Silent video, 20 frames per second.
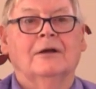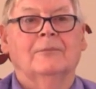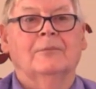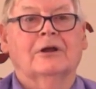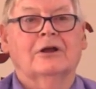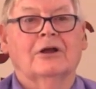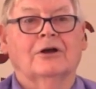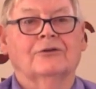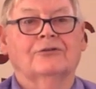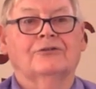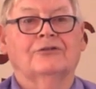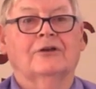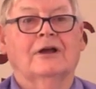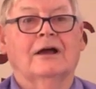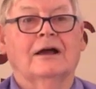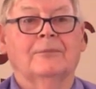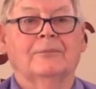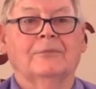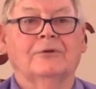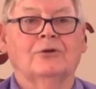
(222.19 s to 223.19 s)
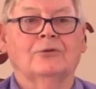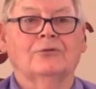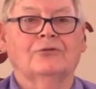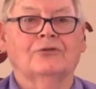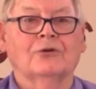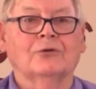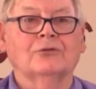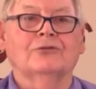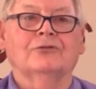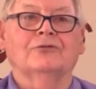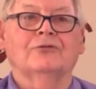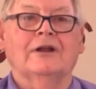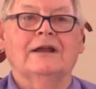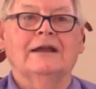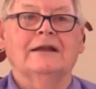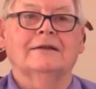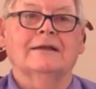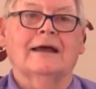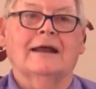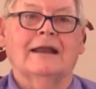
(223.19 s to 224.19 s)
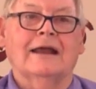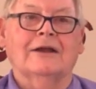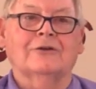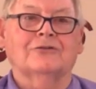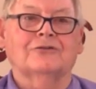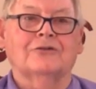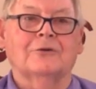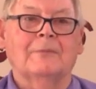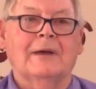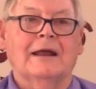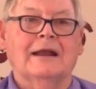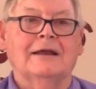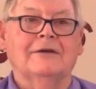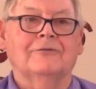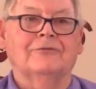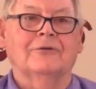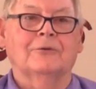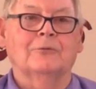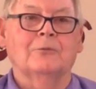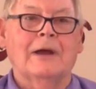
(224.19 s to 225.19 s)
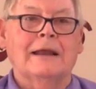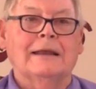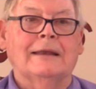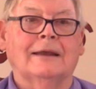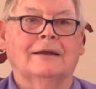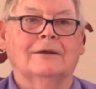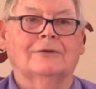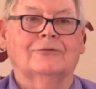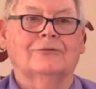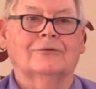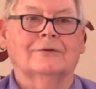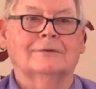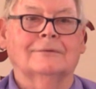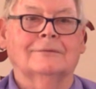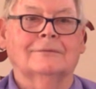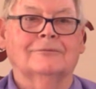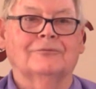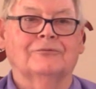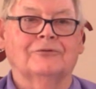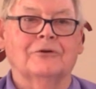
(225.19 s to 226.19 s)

because you sort of need that extra money for weddings and